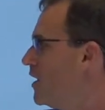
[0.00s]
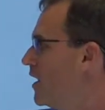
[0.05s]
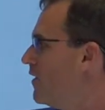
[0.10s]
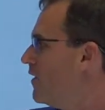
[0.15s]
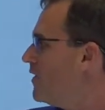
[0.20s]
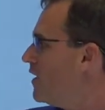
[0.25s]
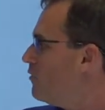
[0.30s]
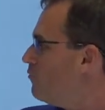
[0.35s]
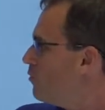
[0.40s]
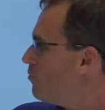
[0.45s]

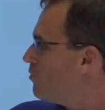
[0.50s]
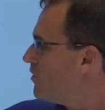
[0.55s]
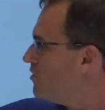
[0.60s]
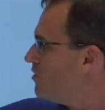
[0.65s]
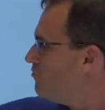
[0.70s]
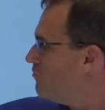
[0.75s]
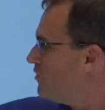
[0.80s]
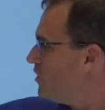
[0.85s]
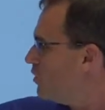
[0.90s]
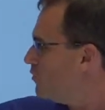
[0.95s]
and that will
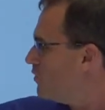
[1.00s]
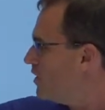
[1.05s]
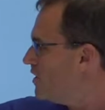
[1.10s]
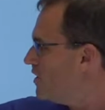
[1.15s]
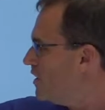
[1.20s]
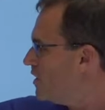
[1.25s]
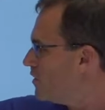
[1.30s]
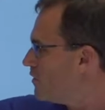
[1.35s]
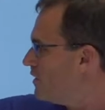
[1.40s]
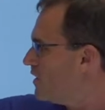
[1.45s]
bring Fiona
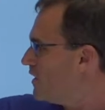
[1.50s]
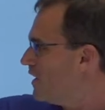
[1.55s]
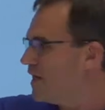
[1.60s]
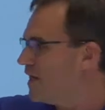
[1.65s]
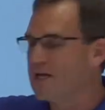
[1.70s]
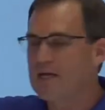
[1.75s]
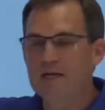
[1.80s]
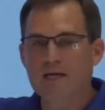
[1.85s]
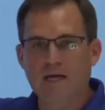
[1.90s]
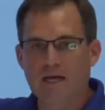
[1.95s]
near
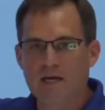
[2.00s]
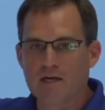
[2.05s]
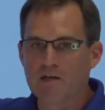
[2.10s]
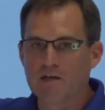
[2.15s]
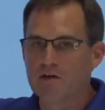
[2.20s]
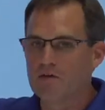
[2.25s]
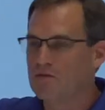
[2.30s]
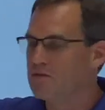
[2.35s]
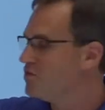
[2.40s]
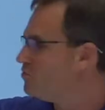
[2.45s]
Atlantic
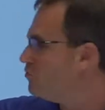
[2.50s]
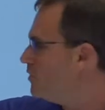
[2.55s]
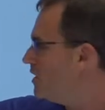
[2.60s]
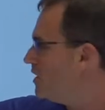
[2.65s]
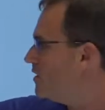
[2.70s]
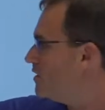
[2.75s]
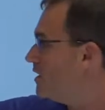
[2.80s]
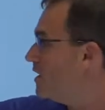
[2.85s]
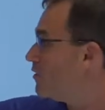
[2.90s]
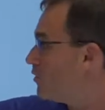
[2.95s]
Canada this
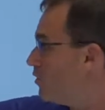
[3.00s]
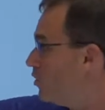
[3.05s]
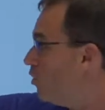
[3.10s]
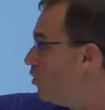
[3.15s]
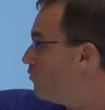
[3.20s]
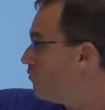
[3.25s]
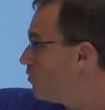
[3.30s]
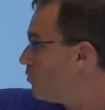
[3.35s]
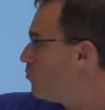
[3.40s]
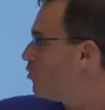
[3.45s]
week, near and
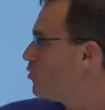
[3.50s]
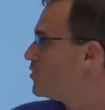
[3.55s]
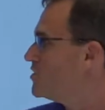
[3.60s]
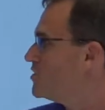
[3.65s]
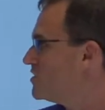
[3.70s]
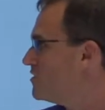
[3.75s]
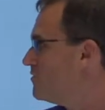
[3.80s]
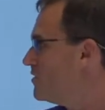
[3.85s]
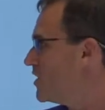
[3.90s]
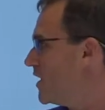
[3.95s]
over
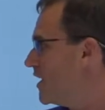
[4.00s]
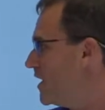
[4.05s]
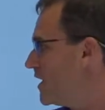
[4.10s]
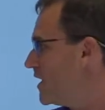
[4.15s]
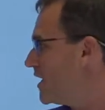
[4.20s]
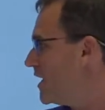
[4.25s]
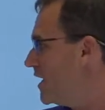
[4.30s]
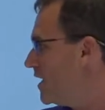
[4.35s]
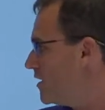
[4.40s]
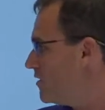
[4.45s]
portions of
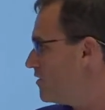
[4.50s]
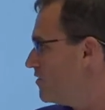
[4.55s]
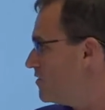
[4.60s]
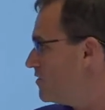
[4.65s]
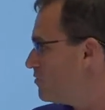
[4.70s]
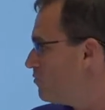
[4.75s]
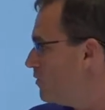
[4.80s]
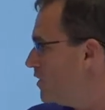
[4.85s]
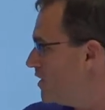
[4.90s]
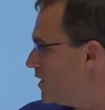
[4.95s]
Atlantic Canada
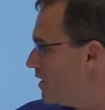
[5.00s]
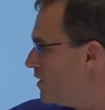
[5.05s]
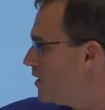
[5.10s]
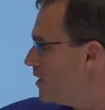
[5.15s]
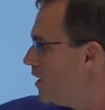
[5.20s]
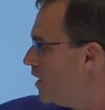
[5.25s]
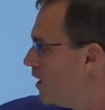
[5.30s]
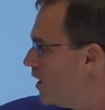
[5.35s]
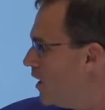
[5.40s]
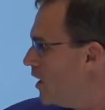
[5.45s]
this weekend.